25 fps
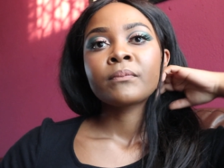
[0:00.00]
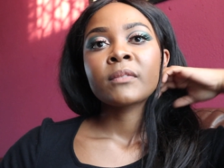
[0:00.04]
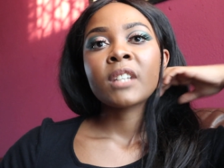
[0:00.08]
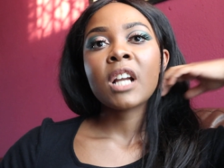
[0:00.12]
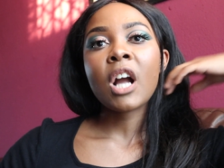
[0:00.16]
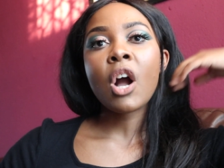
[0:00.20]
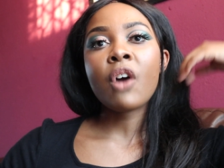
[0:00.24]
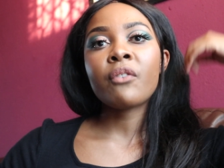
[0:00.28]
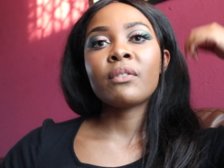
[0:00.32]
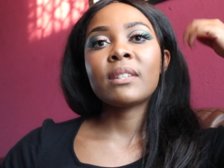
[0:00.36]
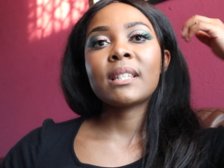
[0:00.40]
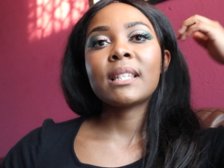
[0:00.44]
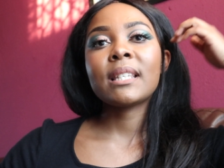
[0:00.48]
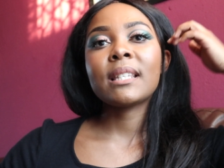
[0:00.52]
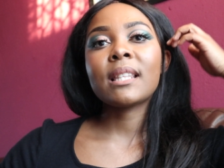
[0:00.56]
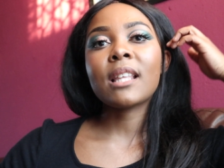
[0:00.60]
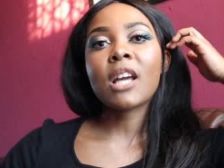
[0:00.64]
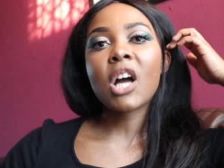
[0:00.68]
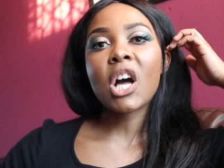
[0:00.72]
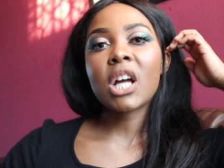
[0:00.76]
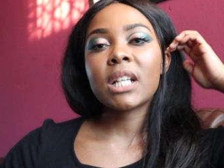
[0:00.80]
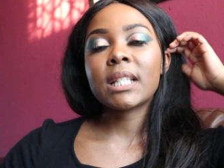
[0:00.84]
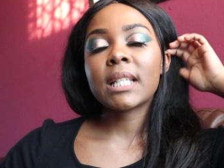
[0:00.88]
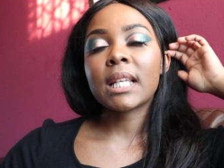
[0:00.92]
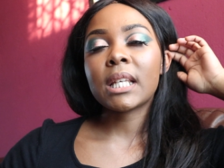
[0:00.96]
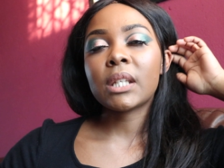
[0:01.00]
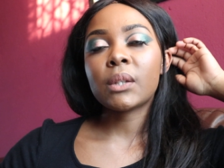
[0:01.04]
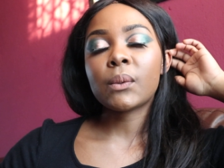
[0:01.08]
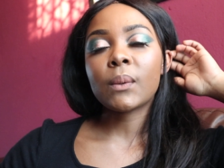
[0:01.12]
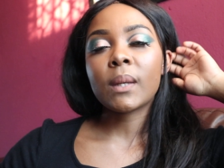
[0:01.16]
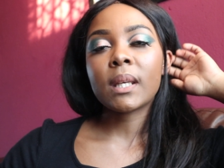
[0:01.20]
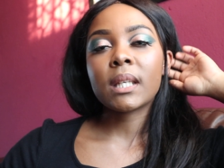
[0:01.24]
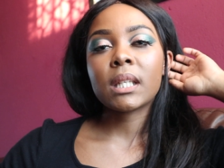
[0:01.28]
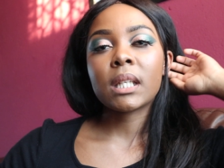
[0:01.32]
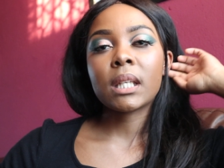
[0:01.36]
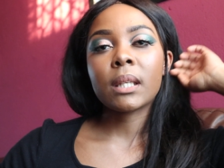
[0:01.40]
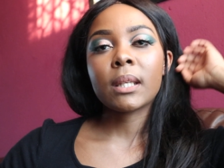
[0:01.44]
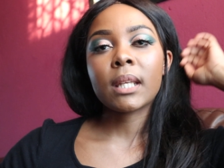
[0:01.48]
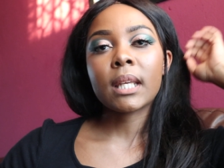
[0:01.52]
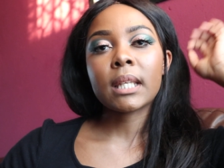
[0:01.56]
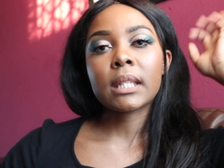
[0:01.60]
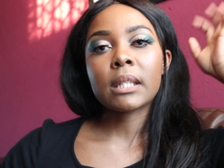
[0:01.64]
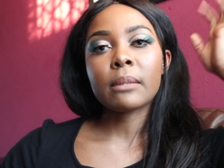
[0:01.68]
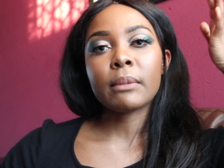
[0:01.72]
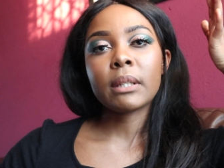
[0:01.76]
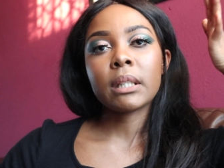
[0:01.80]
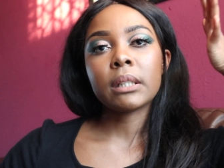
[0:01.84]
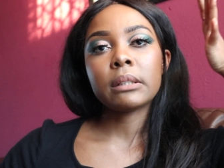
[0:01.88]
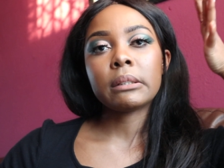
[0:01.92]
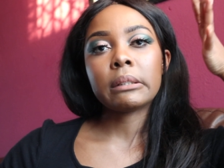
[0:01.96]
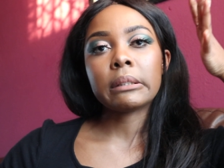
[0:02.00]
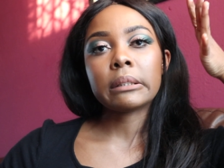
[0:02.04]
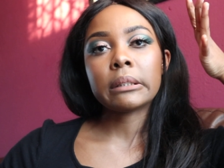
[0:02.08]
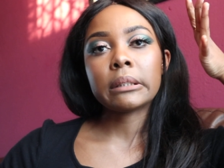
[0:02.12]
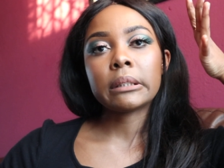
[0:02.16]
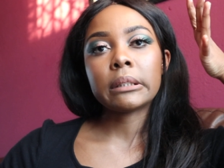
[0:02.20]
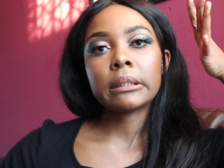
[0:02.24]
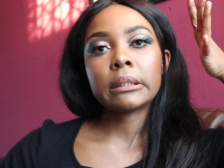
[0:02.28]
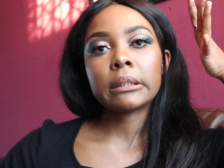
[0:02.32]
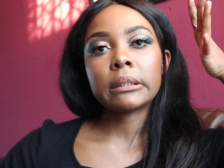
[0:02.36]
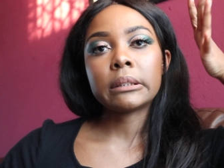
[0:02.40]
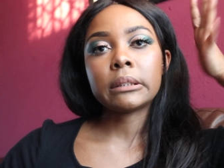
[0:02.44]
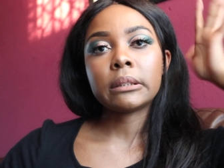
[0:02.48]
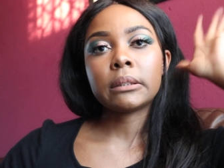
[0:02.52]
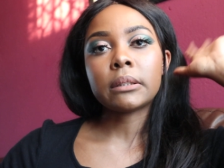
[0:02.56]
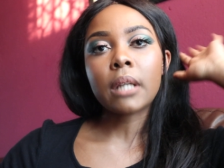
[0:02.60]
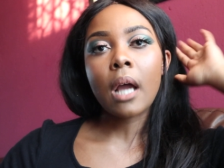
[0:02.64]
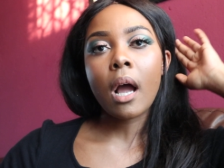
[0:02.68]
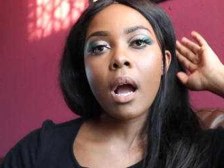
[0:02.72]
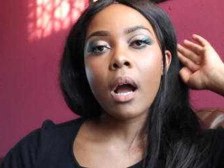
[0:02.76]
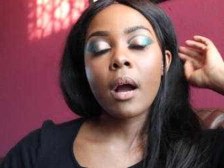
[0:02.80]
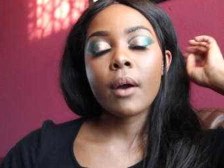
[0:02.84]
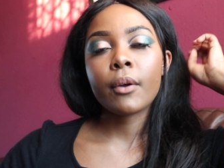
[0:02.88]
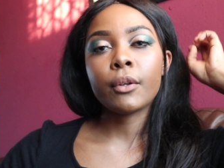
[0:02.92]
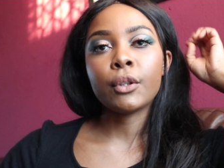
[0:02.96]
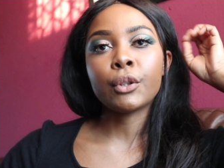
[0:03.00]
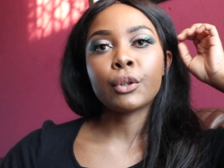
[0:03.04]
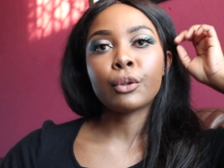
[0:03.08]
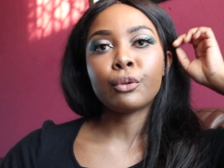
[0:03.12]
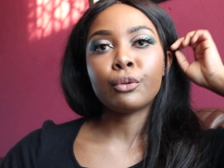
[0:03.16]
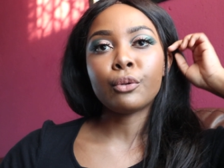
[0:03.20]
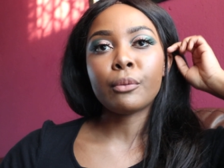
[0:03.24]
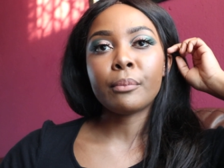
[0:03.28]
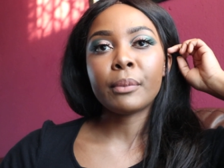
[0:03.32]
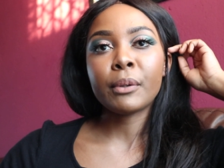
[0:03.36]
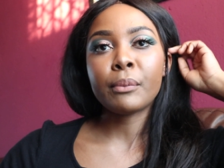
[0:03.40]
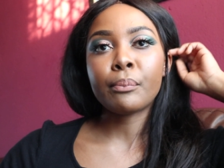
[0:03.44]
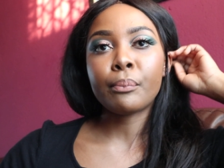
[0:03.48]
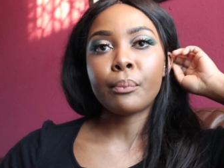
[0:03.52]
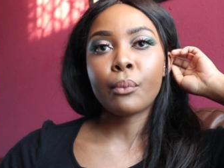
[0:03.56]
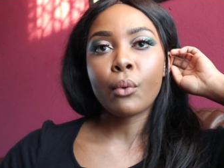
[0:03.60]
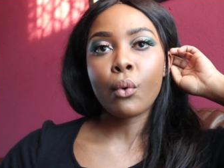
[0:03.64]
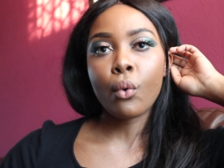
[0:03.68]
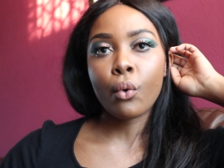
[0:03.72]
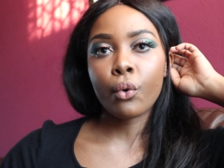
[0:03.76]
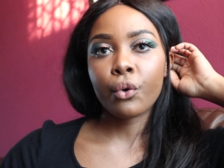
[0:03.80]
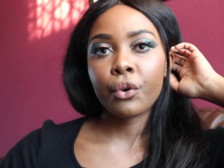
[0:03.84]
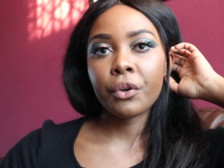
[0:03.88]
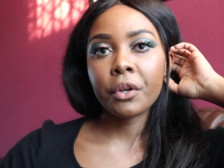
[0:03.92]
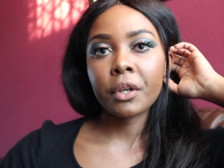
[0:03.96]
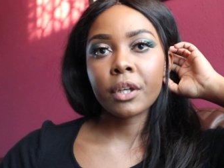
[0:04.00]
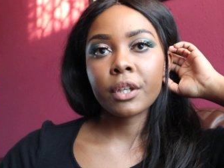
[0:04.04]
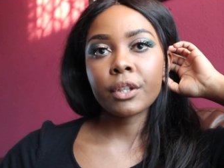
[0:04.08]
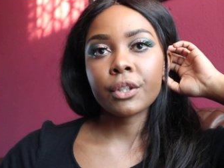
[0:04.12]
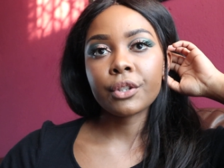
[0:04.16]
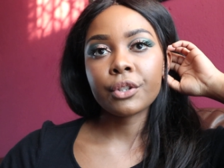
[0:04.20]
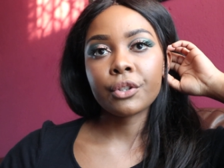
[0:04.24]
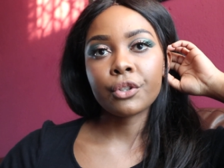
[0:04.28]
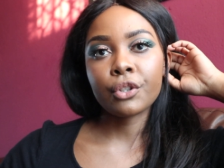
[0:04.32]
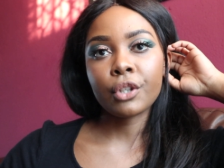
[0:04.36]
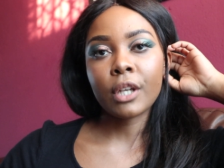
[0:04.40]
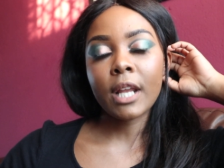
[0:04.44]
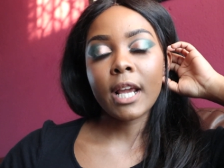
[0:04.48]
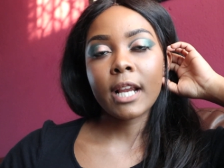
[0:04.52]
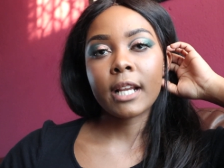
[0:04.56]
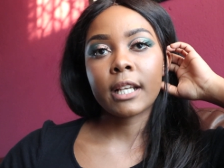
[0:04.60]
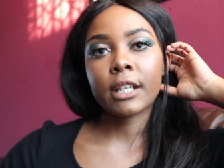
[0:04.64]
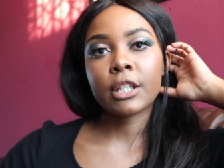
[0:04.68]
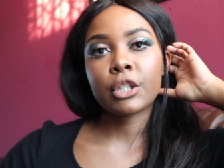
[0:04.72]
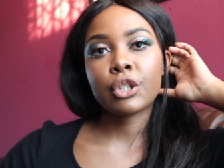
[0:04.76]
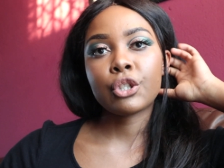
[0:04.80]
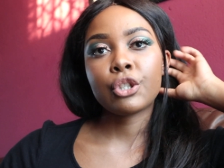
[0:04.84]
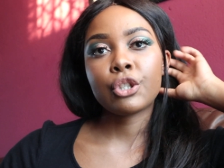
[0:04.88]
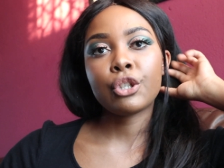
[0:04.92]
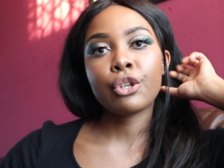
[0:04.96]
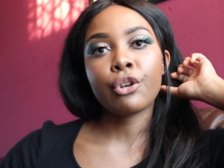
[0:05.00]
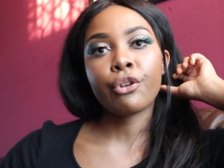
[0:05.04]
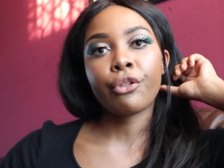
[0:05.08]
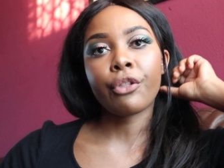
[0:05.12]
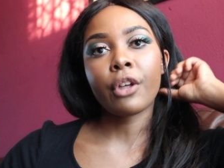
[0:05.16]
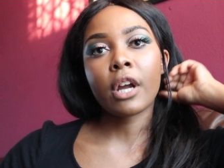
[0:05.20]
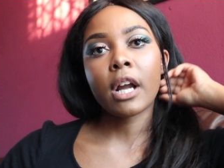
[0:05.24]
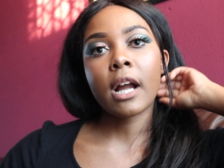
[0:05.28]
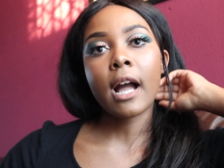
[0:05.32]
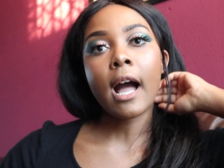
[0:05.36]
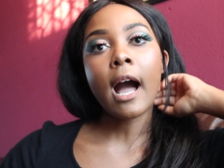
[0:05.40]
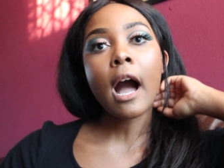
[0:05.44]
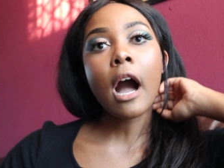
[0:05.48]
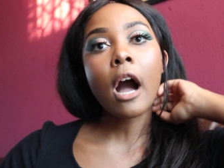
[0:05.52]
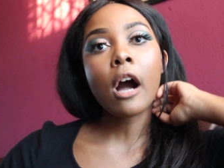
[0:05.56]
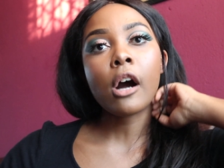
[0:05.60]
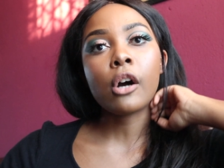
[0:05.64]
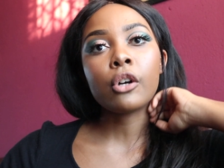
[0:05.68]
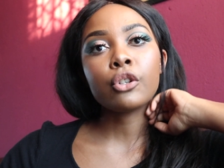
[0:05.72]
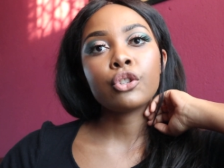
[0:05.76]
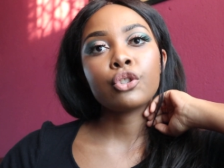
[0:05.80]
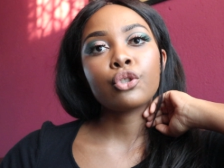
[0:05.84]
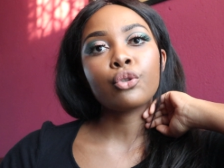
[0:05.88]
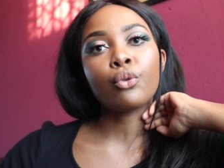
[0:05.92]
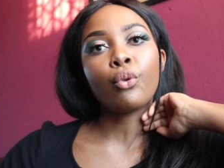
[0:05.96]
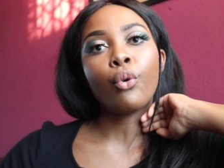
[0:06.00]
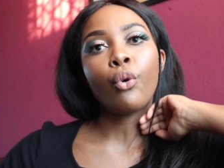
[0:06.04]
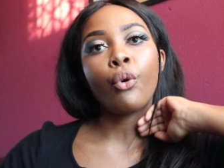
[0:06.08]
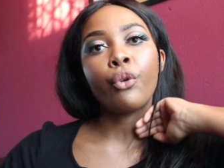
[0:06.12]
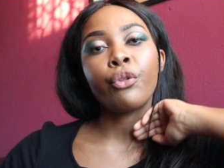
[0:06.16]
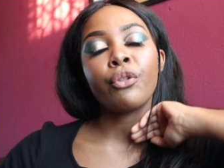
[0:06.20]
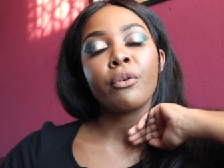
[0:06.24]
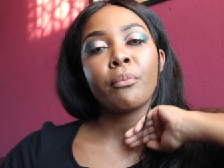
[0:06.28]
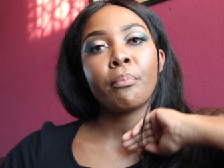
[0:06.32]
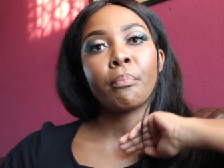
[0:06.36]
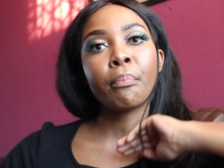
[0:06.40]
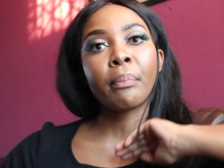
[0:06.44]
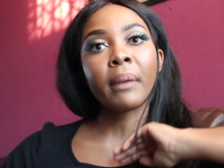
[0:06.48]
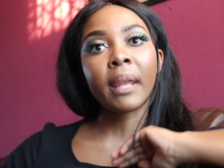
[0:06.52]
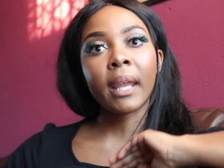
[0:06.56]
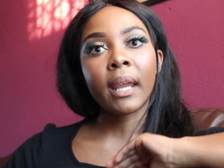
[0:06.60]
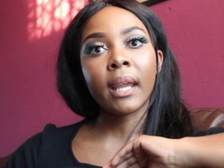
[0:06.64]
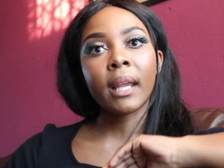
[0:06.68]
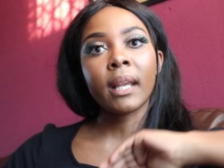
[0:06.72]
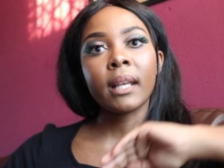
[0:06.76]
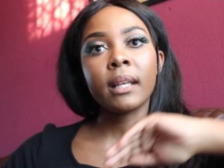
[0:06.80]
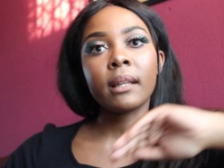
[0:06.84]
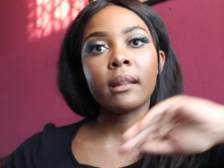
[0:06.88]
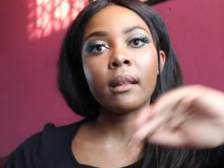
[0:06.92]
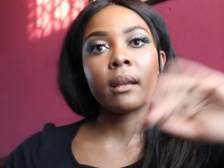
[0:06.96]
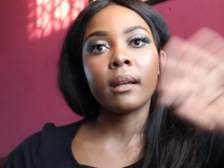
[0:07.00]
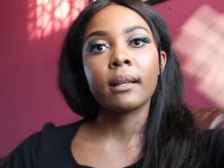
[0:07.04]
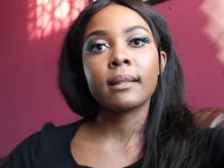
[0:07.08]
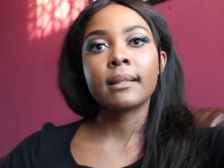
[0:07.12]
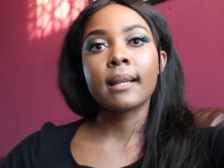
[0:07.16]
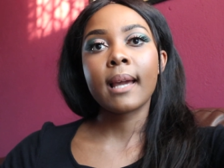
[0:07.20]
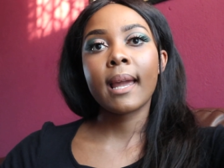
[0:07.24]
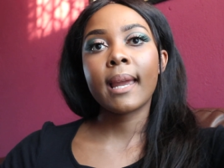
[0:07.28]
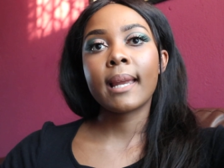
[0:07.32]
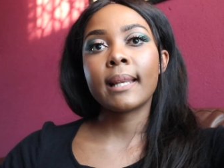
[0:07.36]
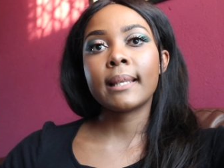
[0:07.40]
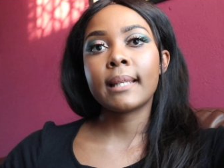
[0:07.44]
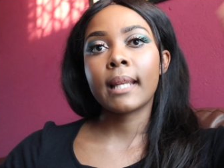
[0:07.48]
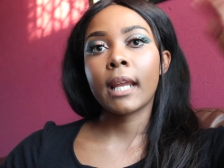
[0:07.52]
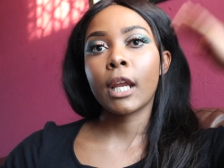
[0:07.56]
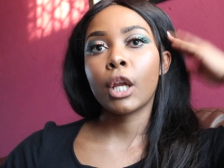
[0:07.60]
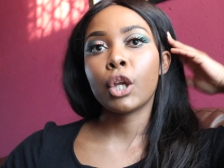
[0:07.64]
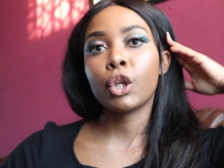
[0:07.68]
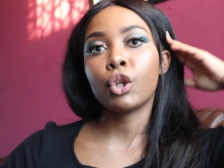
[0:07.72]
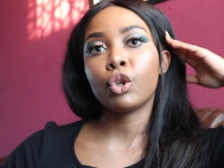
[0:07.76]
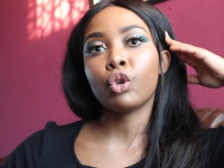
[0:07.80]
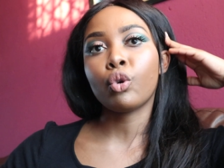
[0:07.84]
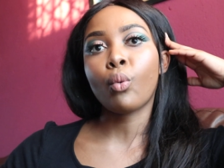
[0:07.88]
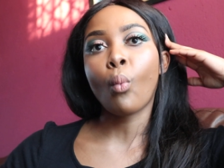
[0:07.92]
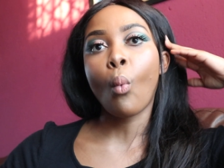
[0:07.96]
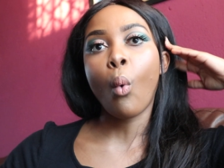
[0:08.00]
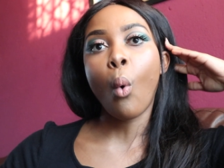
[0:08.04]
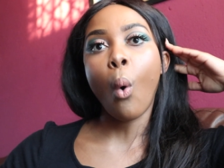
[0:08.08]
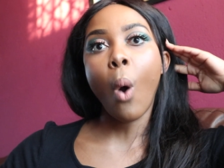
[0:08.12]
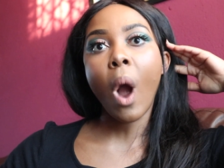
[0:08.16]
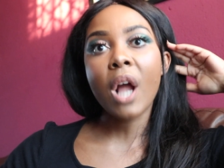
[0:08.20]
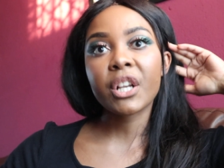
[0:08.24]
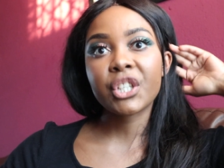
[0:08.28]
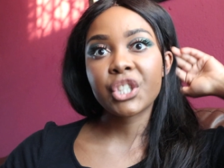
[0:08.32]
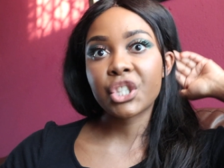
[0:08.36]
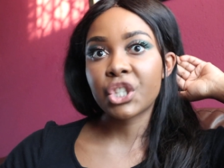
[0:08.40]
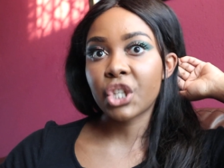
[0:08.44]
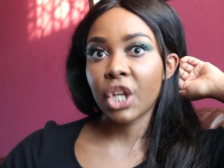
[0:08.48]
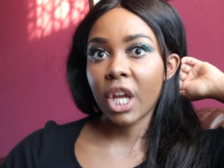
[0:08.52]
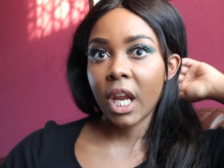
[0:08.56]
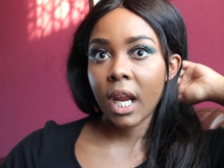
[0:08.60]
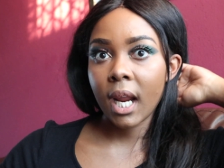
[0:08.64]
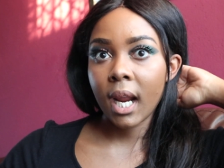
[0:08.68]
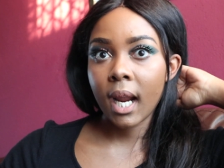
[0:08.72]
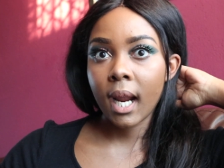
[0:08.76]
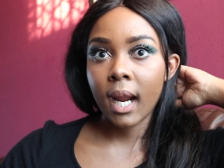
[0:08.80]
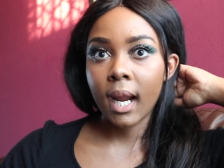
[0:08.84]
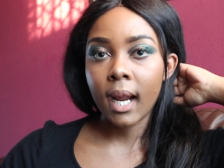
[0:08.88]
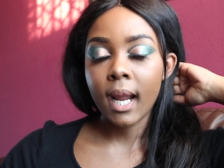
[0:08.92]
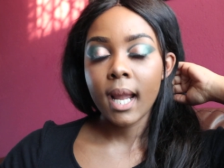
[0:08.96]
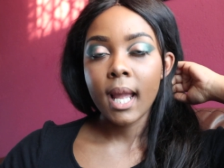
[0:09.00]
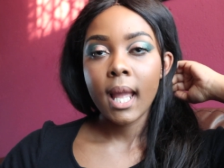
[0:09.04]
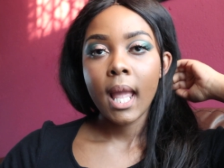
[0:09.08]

Obviously, there are days where it gets a bit, uh, you know, a bit boring because you're like literally on the couch or on the bed the entire day watching